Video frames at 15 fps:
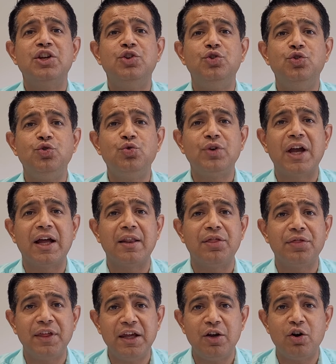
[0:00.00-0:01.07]
You can
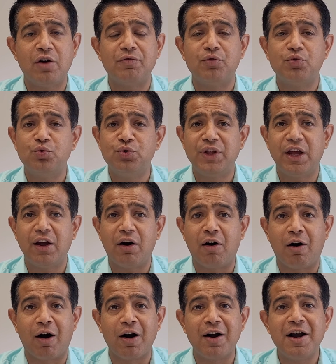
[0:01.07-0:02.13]
think of who they
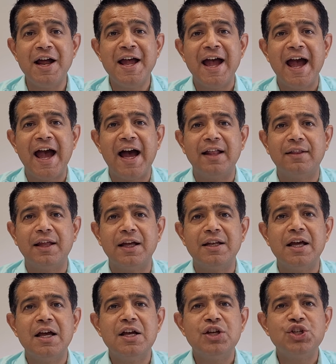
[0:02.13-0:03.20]
are and
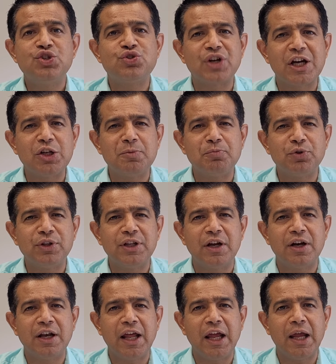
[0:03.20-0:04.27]
then try to put their
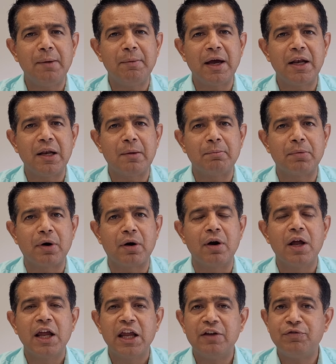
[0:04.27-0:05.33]
name and number.
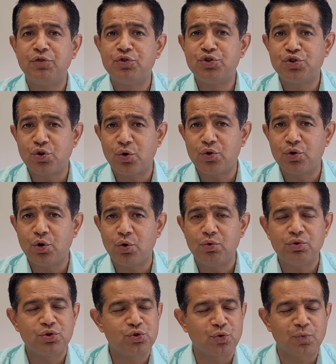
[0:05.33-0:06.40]
If you don't
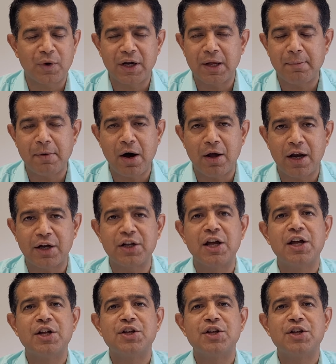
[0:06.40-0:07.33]
know, don't worry about it.